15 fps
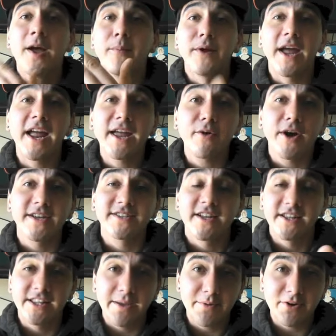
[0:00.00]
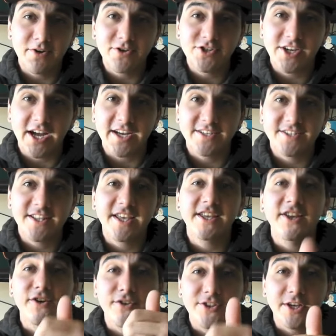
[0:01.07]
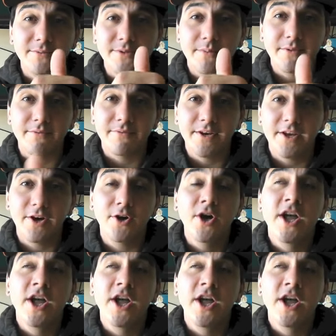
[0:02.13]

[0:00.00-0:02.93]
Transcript: But anyways, let me know what you guys think. You know, thumbs up the video.